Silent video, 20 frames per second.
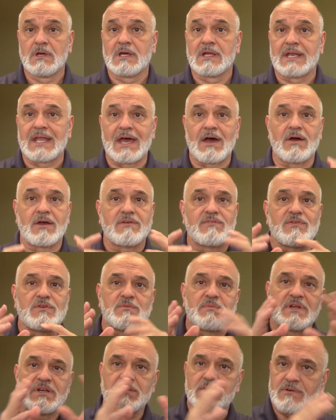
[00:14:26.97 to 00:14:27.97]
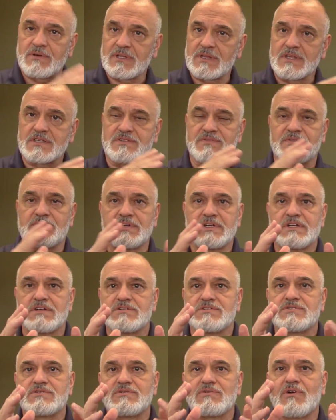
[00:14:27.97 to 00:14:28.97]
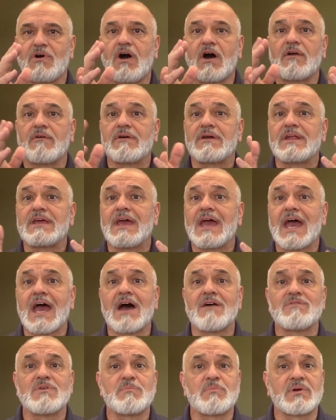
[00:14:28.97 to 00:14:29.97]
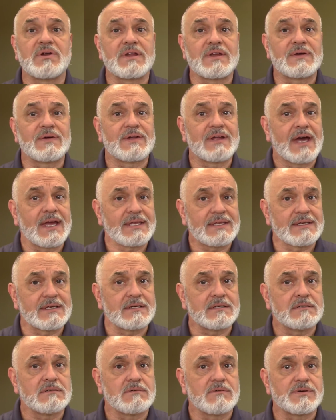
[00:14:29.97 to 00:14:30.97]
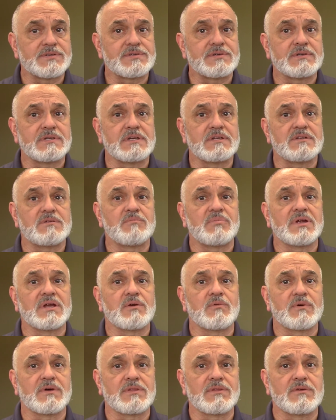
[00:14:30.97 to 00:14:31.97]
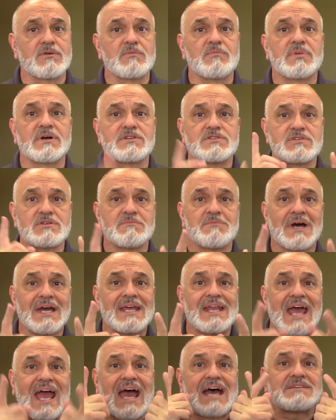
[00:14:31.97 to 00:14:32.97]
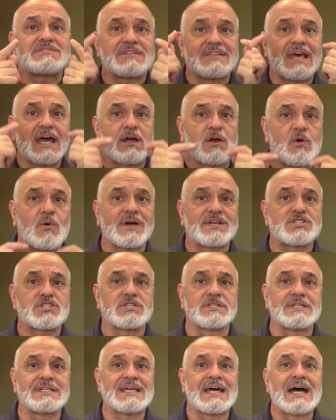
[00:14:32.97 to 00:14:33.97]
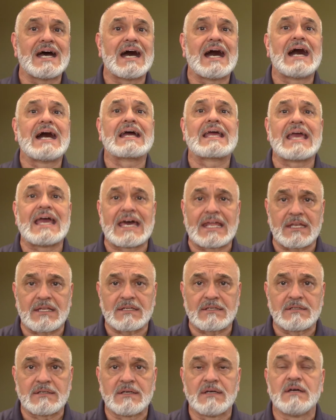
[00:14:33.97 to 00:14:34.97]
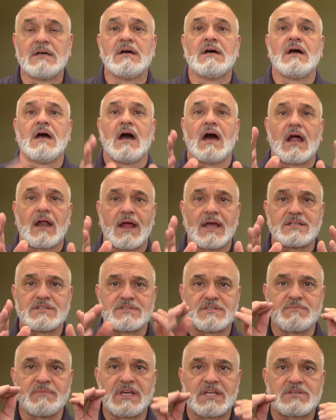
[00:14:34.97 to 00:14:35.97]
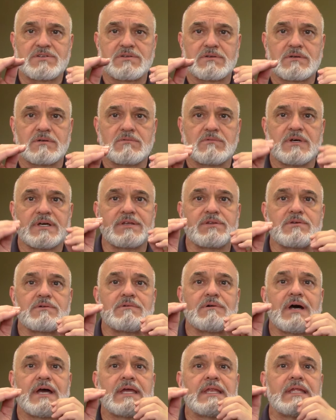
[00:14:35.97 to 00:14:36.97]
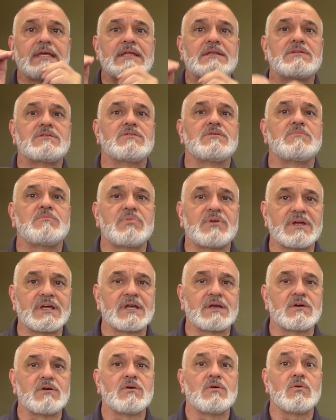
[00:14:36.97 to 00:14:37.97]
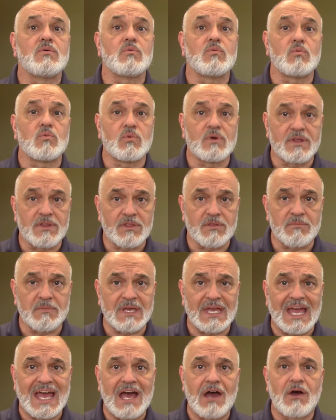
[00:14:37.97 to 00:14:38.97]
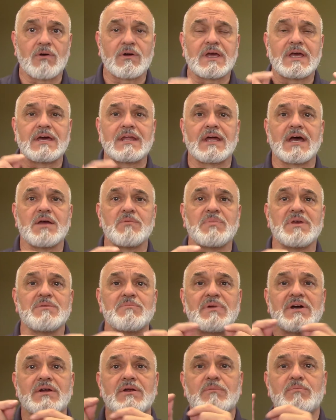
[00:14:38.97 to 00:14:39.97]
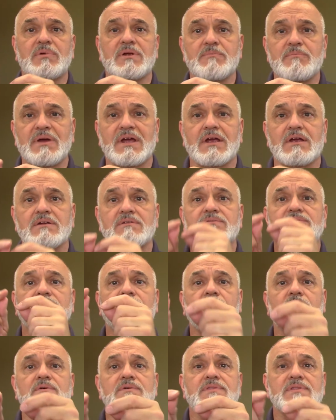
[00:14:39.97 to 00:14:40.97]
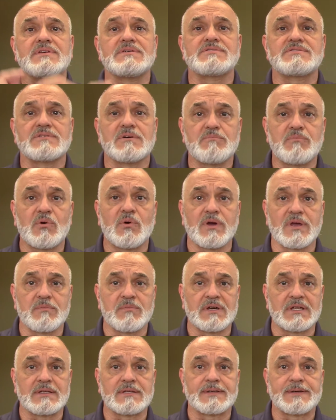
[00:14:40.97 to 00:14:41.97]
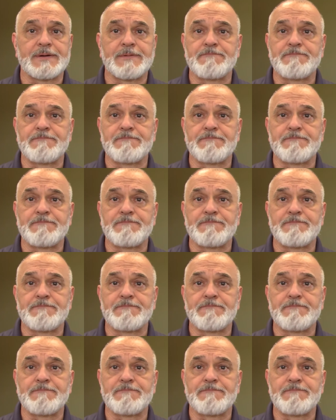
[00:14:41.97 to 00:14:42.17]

Now, if you've been doing this for years, you already have a pretty good idea what you need to bring with you, but you might ask that question again. All right, just make sure what do I need to bring with me? How can I be better prepared for this appointment?